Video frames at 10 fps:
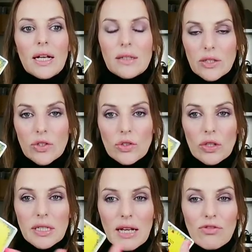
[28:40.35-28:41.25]
that
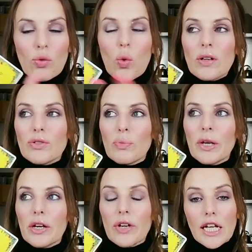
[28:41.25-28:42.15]
the devil was
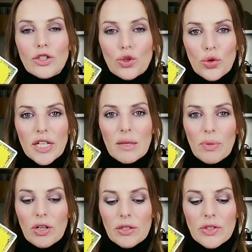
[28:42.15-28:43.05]
appearing, a tricky
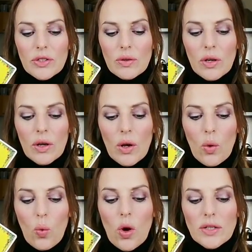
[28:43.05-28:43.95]
person
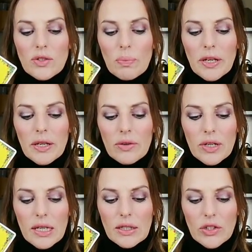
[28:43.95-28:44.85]
was
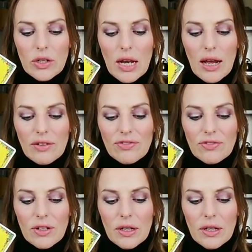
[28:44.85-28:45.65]
appearing in your life?